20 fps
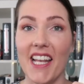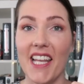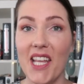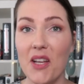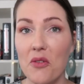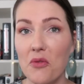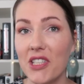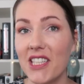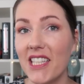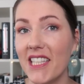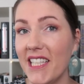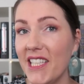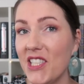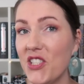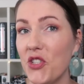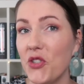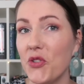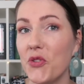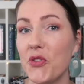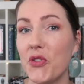and it would
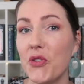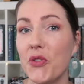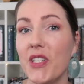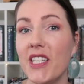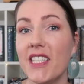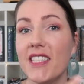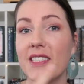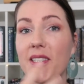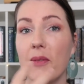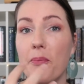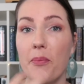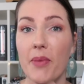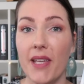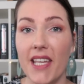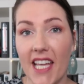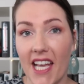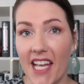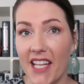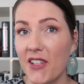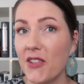lead you to this
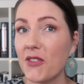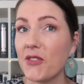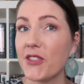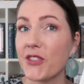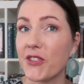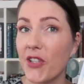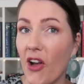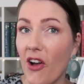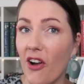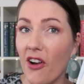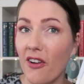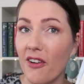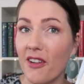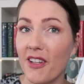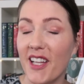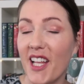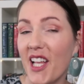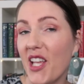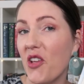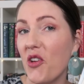piano song
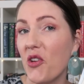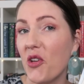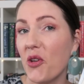that you